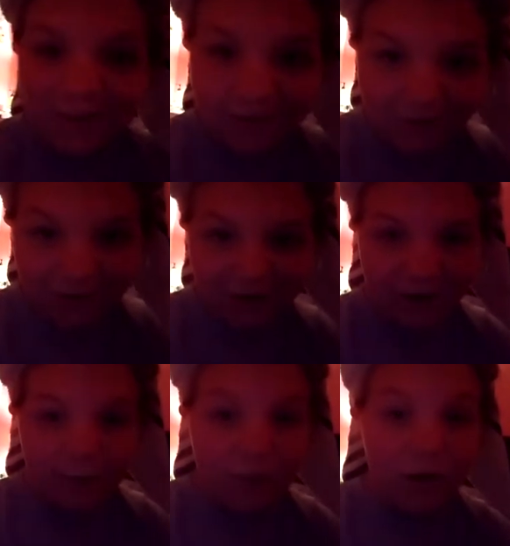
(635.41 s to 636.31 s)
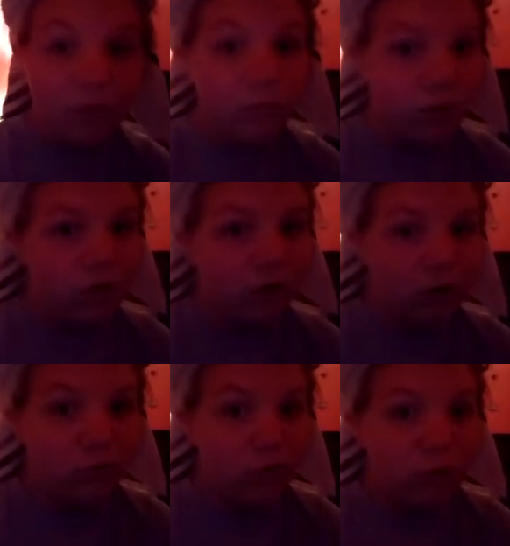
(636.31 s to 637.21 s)
Just kidding, but
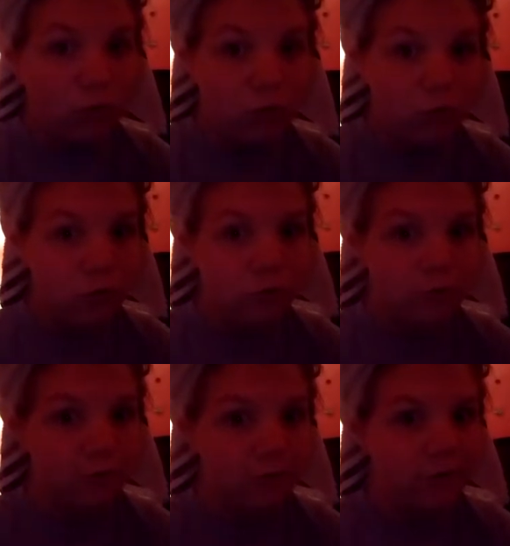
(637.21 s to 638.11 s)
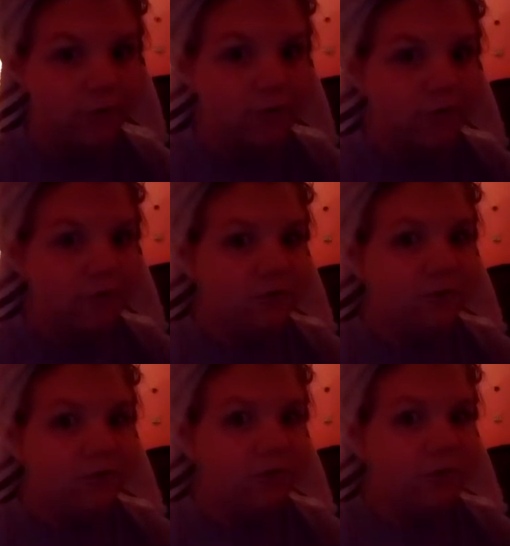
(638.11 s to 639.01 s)
seriously though,
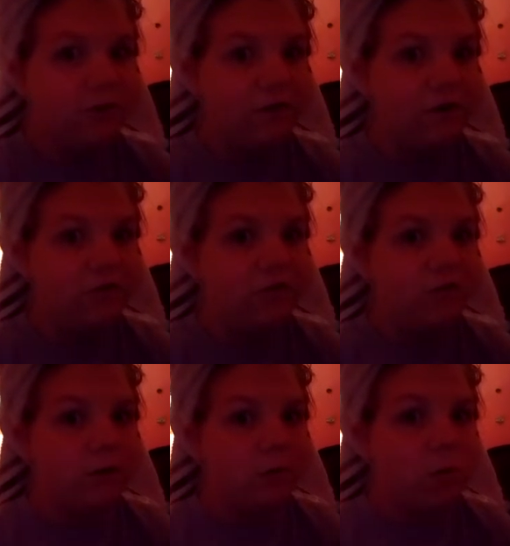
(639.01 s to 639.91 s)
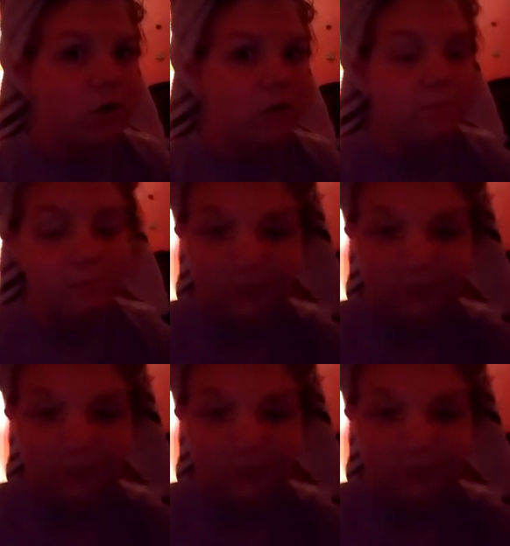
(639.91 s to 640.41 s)
don't do anything too inappropriate.